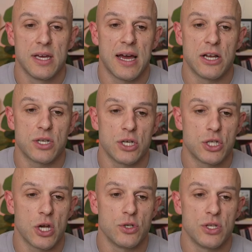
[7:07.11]
actually it
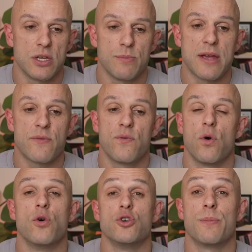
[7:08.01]
shows you that you make
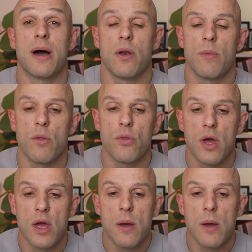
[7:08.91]
£400 a month.